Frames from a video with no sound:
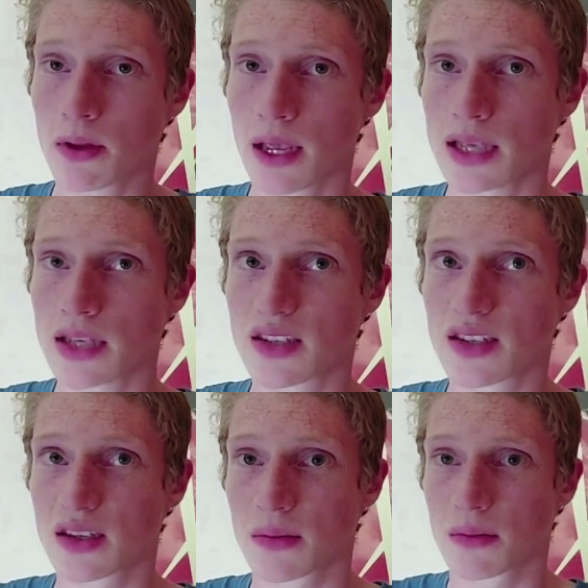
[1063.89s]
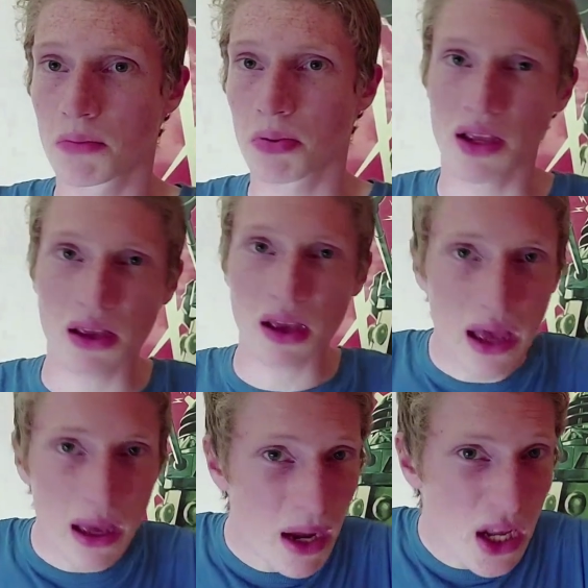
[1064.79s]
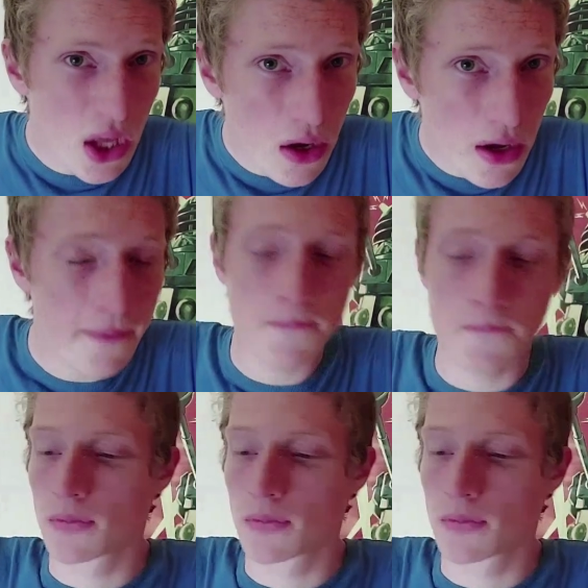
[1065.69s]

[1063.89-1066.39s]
is pretty mediocre,